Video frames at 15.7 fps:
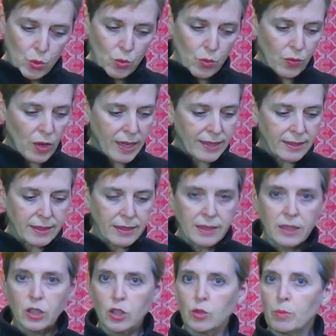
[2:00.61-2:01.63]
find a
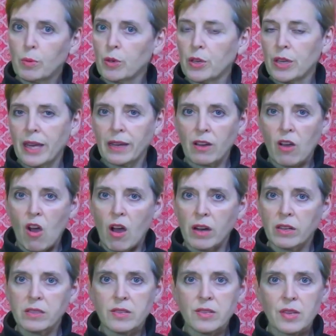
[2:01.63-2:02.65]
little loop or you get caught
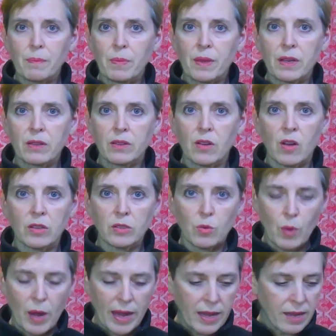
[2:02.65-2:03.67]
on something along the
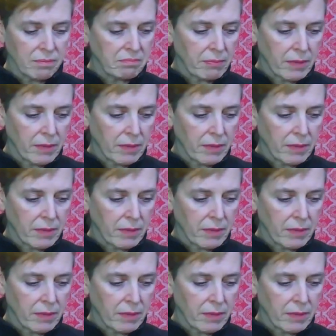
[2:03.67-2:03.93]
way,